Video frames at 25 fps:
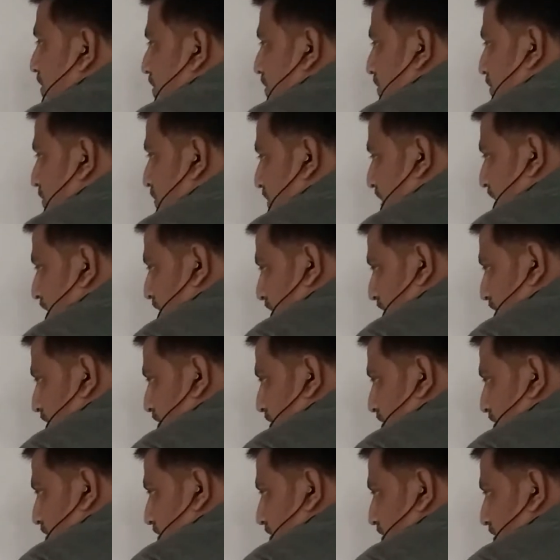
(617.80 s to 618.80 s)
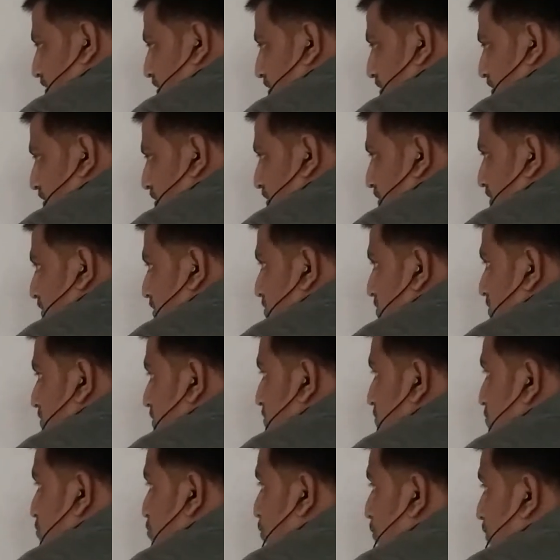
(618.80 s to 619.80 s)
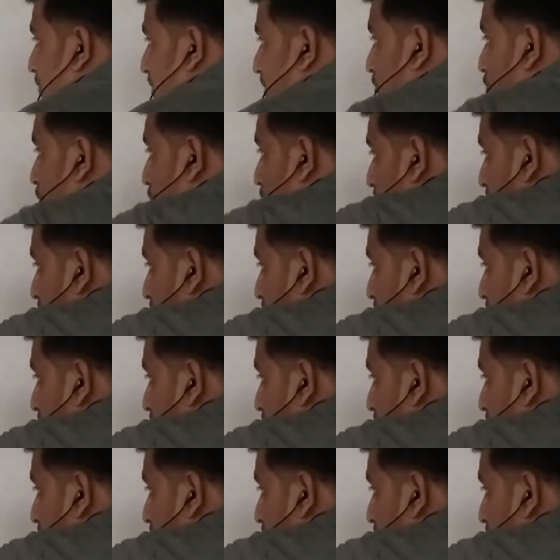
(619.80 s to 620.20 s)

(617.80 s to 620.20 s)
Okay? So in all